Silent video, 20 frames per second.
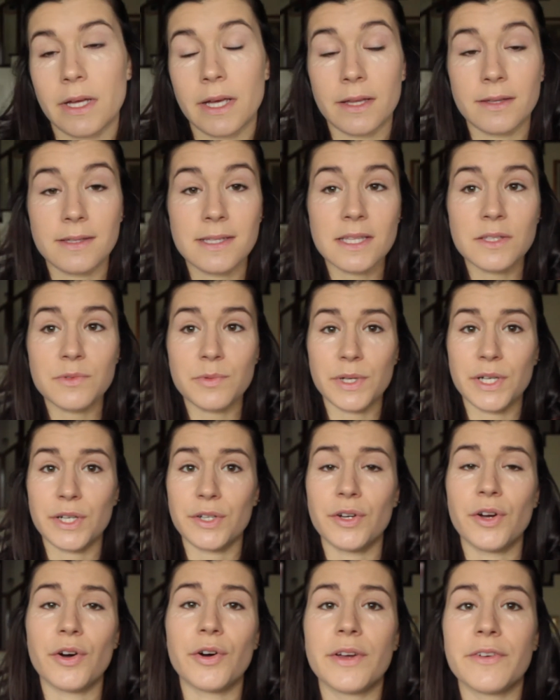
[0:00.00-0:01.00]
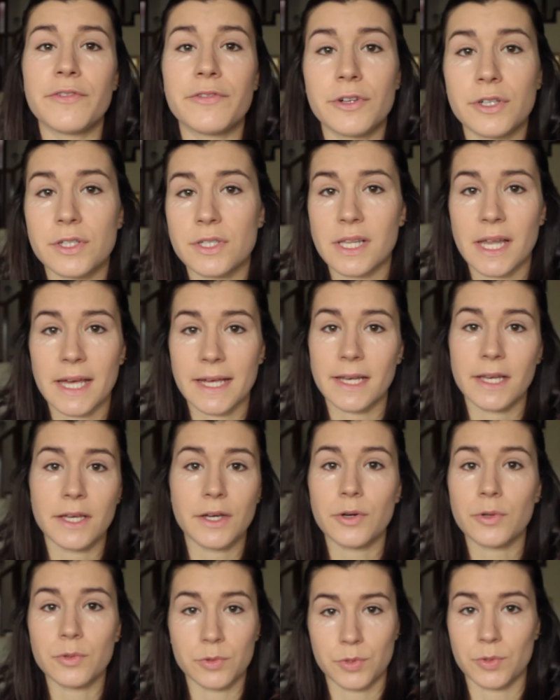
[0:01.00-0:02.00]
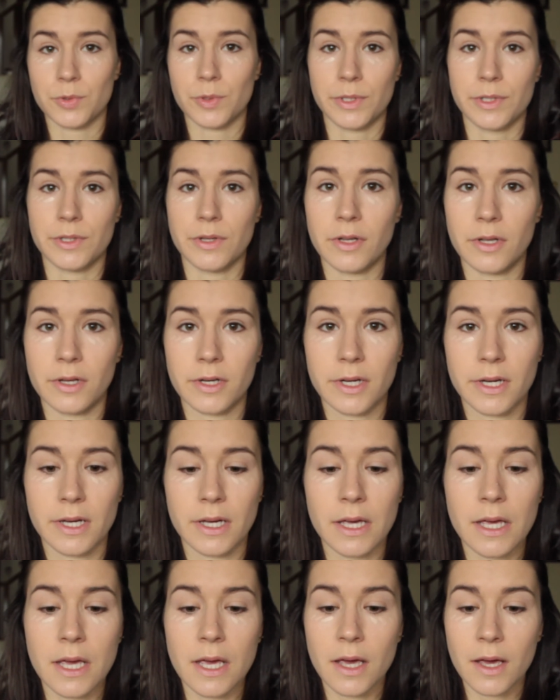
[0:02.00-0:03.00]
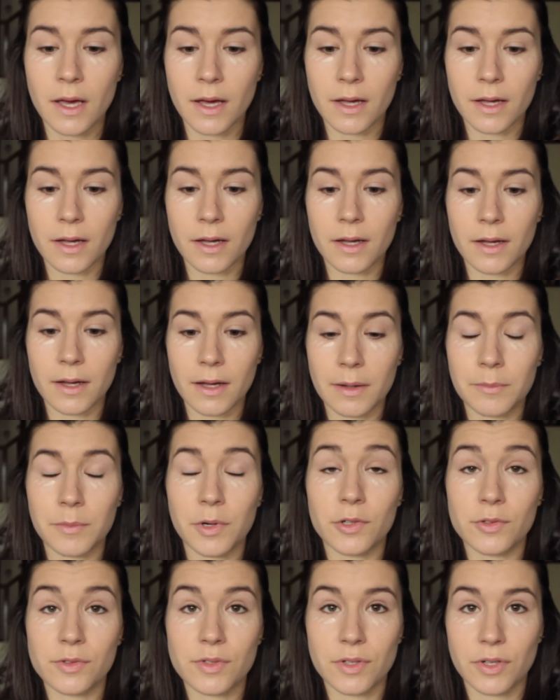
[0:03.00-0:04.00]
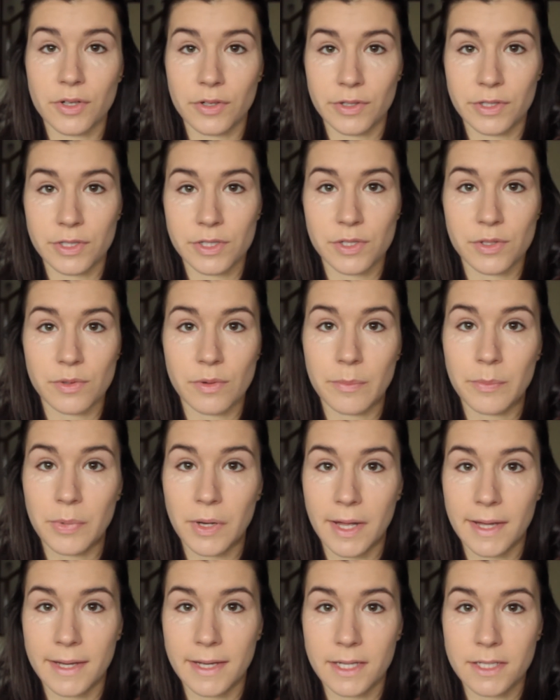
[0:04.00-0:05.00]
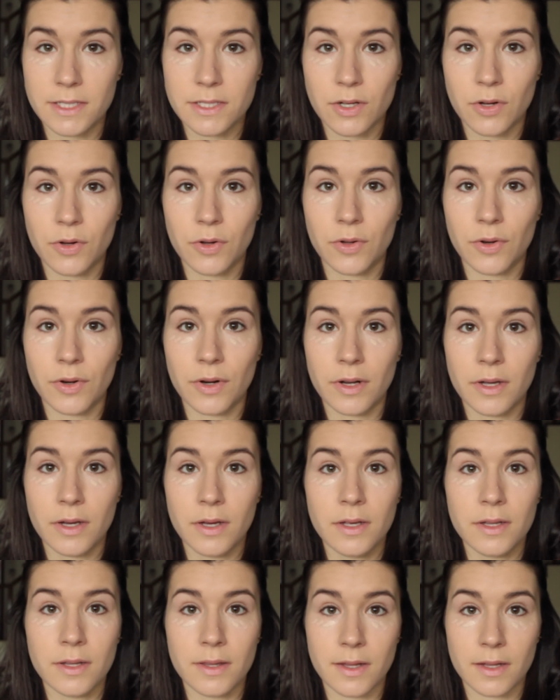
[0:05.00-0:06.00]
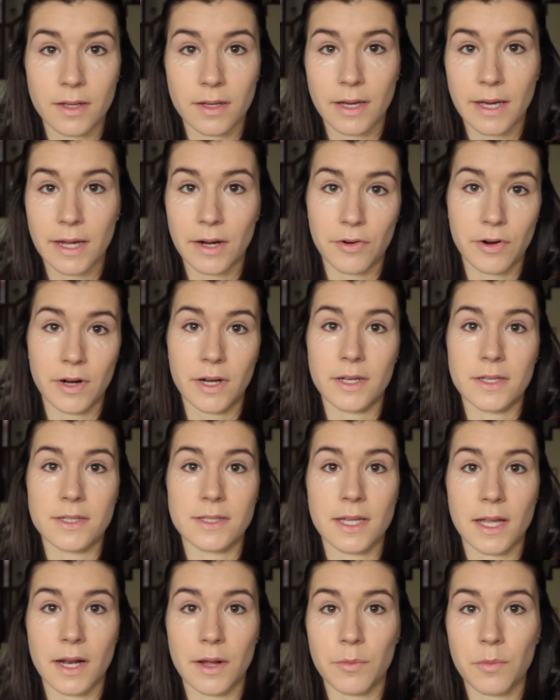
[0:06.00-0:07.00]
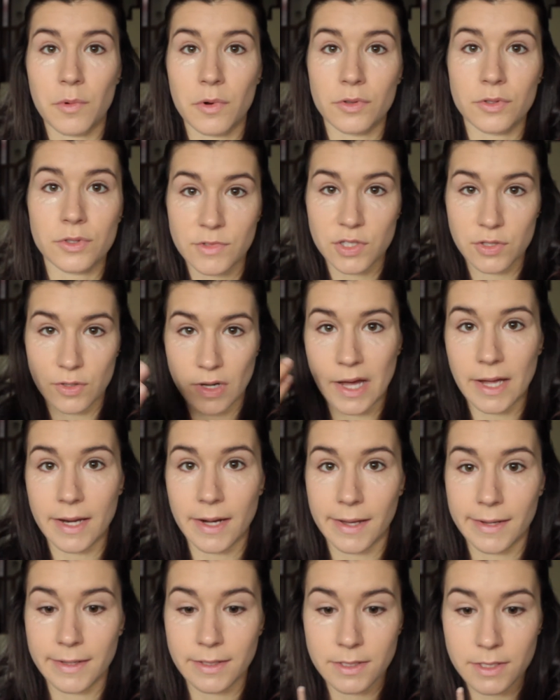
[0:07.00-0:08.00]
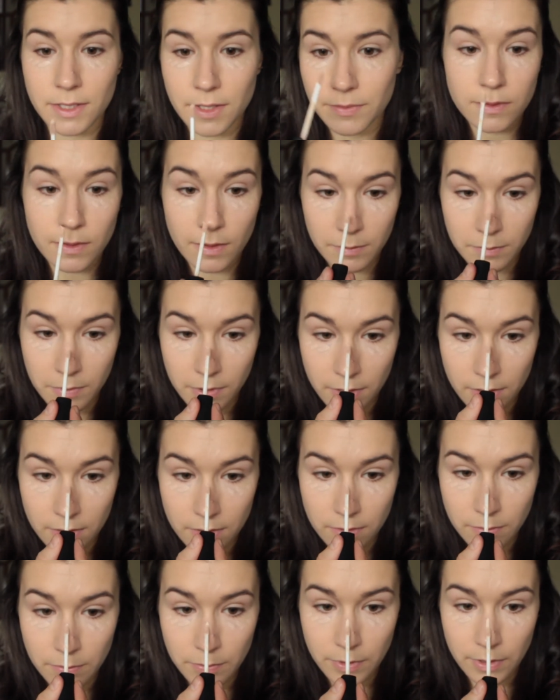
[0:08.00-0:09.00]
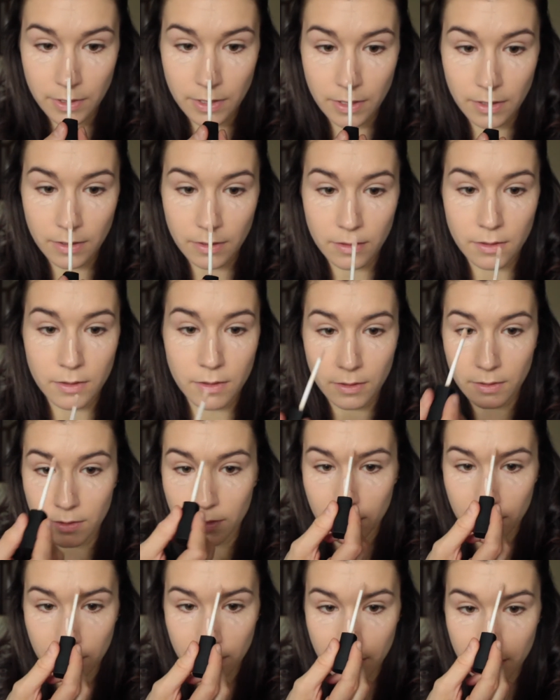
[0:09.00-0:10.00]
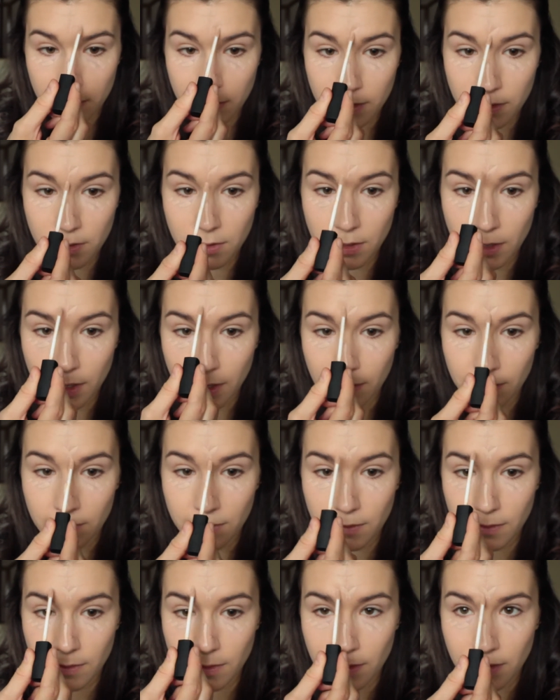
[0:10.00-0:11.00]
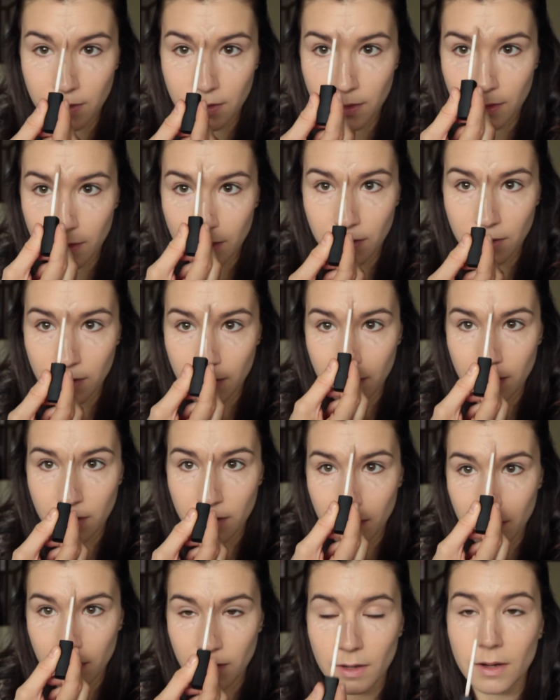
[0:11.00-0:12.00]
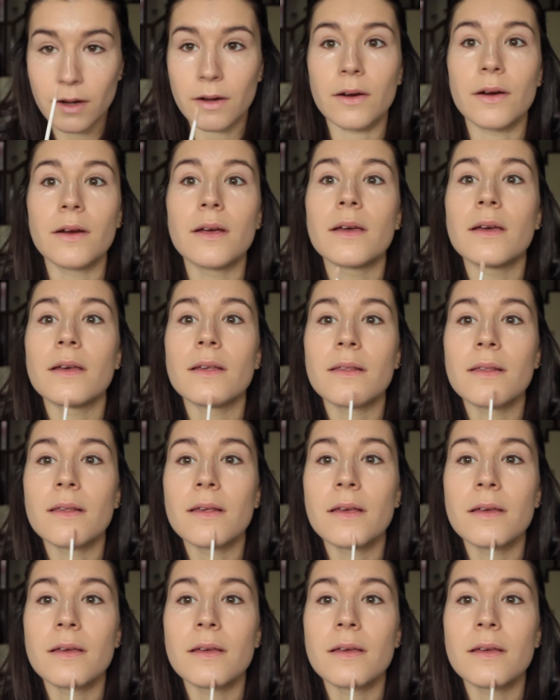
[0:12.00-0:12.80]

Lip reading: And since we are going for a slightly contoured look, I'm also going to apply it on the areas that I want to highlight. So I'm going to put it on this areas